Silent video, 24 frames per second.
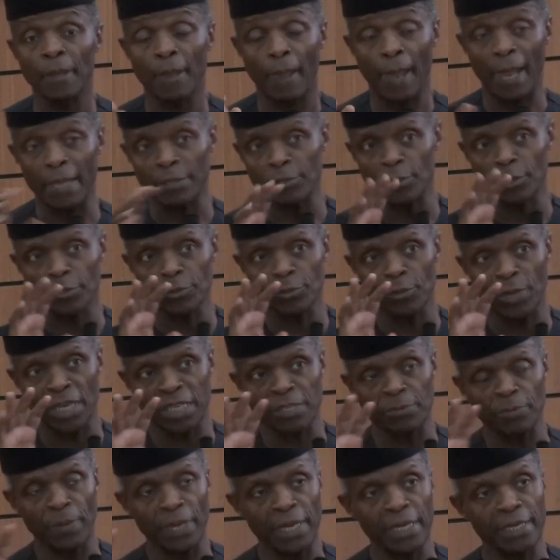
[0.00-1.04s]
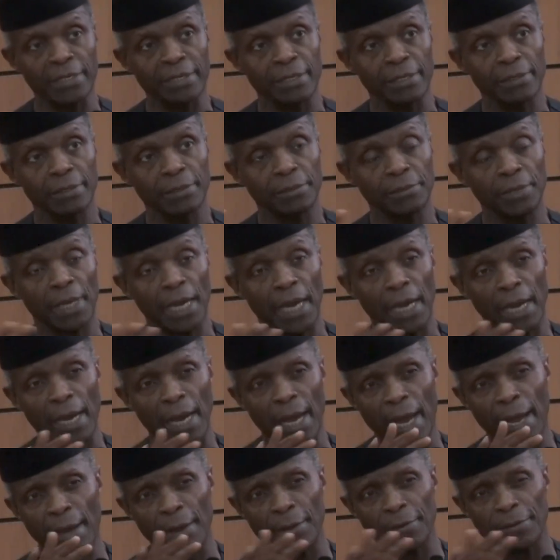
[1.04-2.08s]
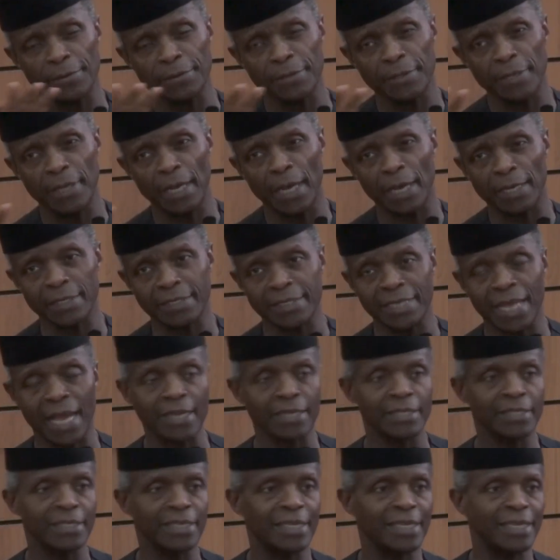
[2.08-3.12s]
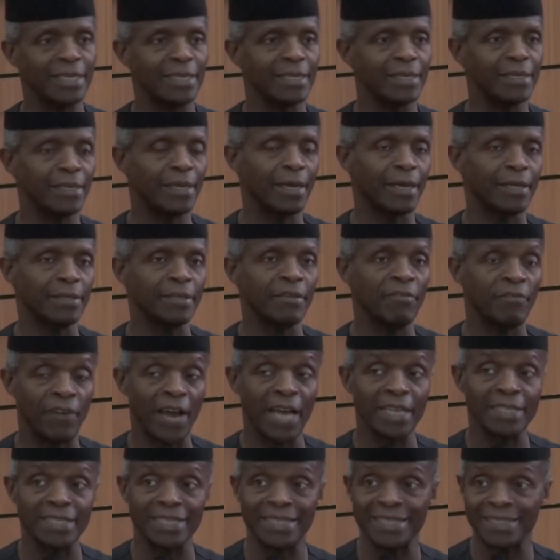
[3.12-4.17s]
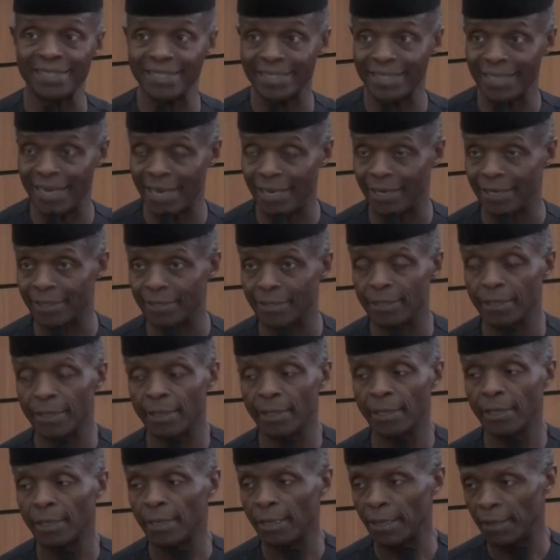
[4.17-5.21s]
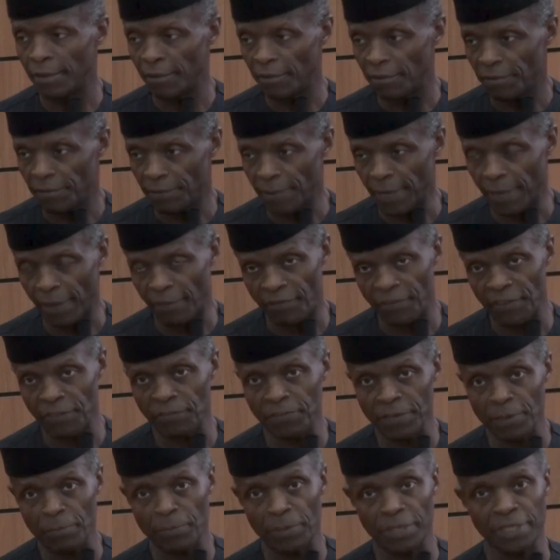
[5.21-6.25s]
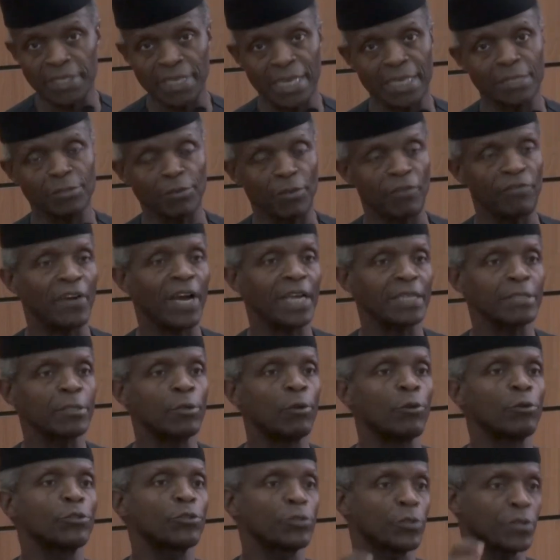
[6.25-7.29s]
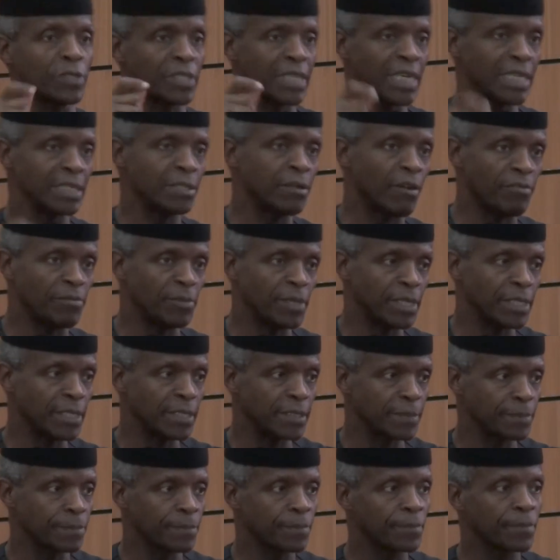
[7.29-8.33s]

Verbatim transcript: And just to explain uh, how uh, tax, uh, the VAT is shared, 50% uh, of VAT goes to state governments,